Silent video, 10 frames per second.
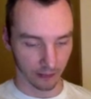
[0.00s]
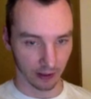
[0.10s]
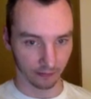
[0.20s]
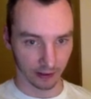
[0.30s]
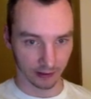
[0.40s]

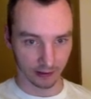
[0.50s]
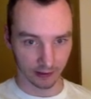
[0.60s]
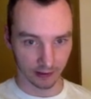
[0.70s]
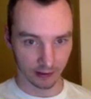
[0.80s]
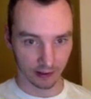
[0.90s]
if
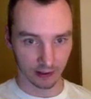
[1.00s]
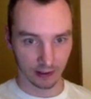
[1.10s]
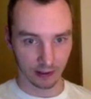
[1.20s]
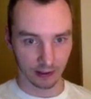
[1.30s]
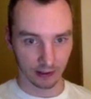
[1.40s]
instance
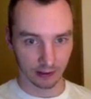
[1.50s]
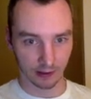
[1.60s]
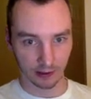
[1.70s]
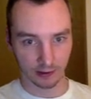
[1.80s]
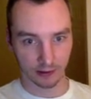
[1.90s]

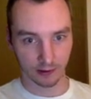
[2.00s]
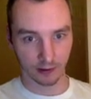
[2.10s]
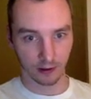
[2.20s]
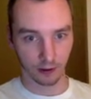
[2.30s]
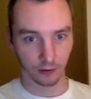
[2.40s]
exists
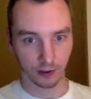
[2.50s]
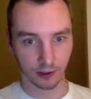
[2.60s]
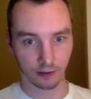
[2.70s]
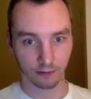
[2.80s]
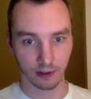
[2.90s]

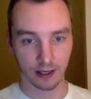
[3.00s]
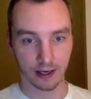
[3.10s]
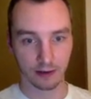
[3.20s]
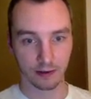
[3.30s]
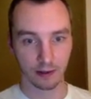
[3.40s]
host right
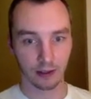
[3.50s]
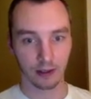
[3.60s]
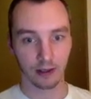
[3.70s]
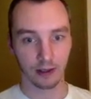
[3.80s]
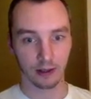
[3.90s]
now,
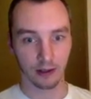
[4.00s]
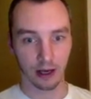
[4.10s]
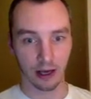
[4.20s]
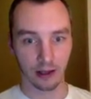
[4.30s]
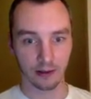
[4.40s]

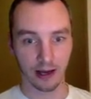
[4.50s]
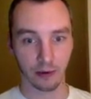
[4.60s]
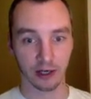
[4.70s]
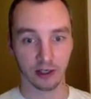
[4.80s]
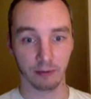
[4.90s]
that
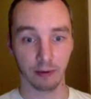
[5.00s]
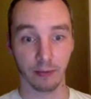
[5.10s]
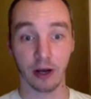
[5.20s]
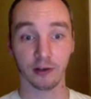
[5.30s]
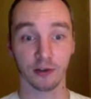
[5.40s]
would actually be
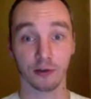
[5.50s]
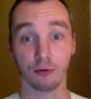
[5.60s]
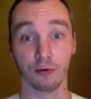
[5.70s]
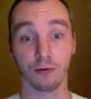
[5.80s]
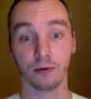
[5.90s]
passed as
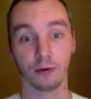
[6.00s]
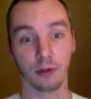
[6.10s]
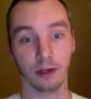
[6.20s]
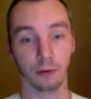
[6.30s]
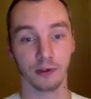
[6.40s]
true.
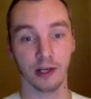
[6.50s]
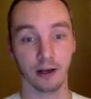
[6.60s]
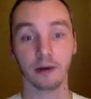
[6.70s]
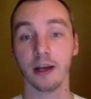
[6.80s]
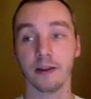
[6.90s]
It would say,
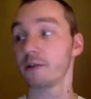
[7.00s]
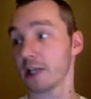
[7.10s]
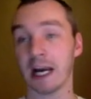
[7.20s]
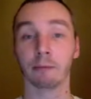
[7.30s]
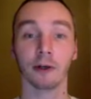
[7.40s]
oh yeah, there's
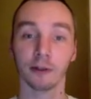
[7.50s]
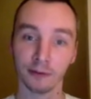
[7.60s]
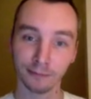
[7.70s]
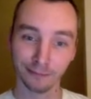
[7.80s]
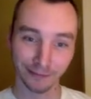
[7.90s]
a camera.
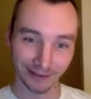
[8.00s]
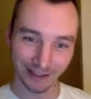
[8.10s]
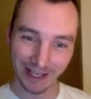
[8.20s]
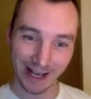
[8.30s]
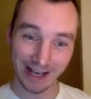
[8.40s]

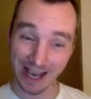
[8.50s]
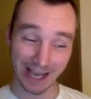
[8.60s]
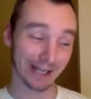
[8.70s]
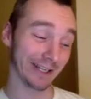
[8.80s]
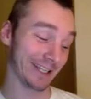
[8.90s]

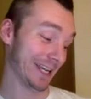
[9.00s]
And